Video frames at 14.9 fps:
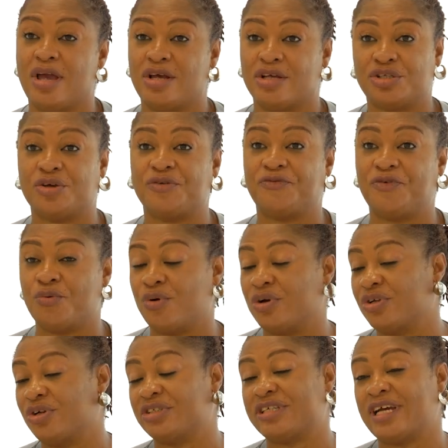So if you
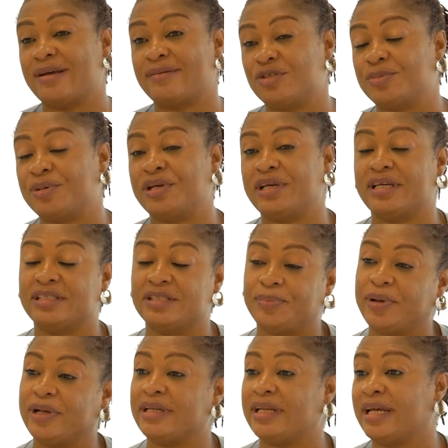want your child to be
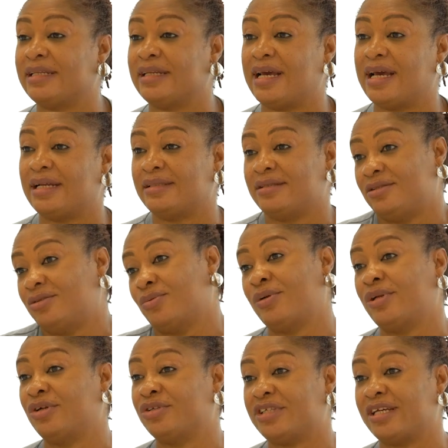independent and you
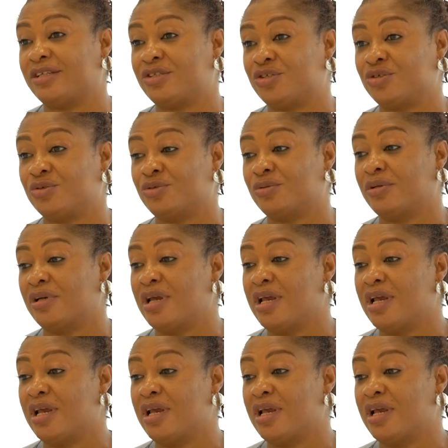want your child to